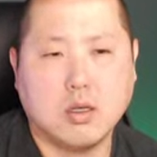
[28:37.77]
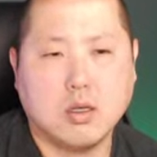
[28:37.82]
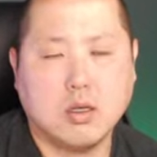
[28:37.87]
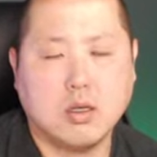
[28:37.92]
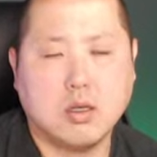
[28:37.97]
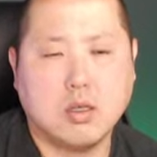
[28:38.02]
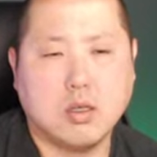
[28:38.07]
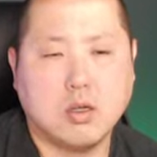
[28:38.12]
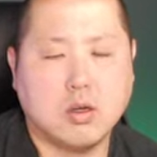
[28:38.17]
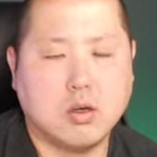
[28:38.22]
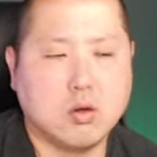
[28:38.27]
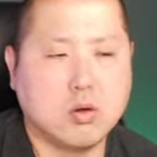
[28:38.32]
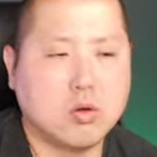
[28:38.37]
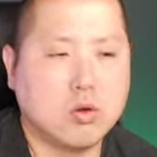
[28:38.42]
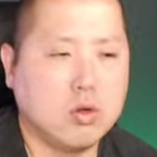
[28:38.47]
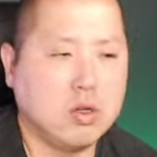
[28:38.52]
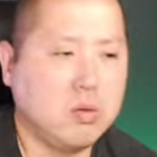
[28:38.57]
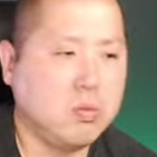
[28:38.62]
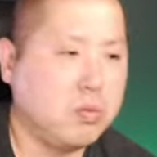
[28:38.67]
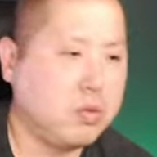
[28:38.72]
you know,
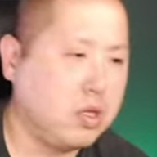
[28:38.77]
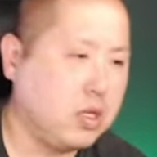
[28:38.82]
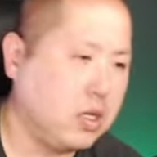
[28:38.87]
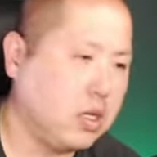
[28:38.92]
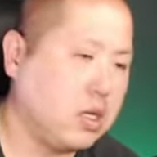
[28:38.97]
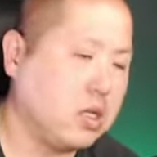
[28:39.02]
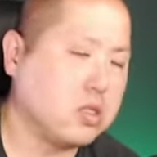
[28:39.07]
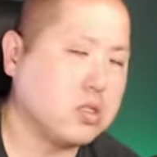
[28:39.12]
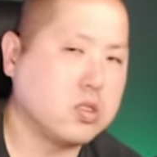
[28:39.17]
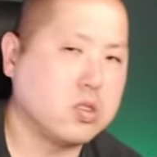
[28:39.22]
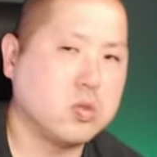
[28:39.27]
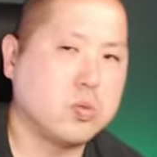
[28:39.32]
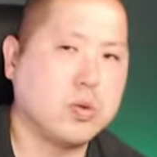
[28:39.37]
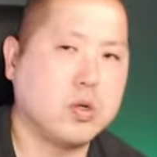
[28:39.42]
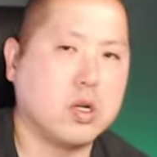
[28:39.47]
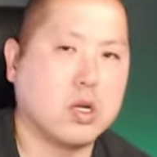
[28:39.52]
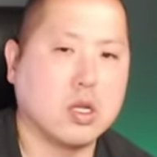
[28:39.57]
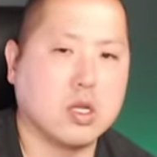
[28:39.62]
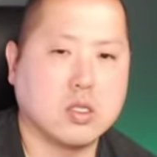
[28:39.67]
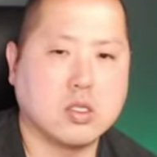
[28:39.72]
green beans,
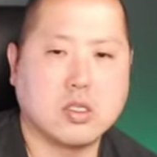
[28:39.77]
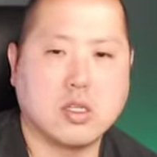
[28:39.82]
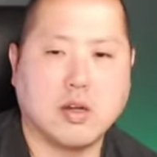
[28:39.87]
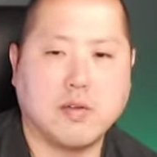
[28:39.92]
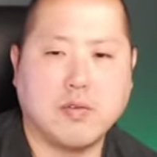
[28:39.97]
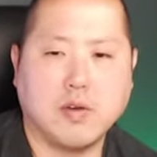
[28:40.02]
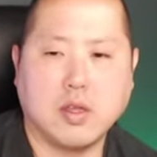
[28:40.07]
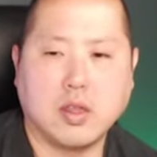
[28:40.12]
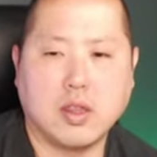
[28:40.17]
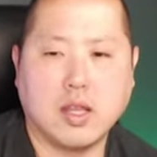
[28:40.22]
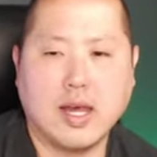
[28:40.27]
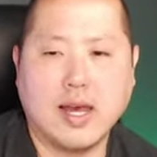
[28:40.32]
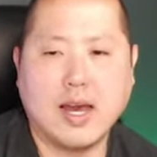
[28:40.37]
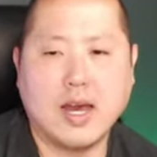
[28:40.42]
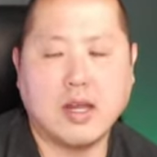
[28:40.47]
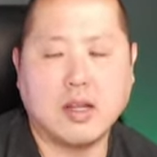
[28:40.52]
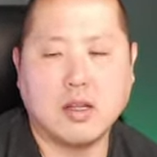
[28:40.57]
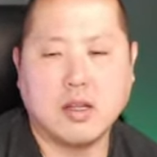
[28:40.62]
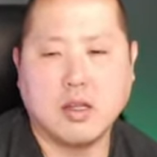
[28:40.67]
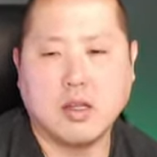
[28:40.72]
asparagus, stuff like
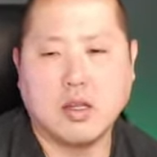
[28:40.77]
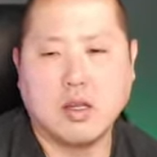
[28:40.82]
that.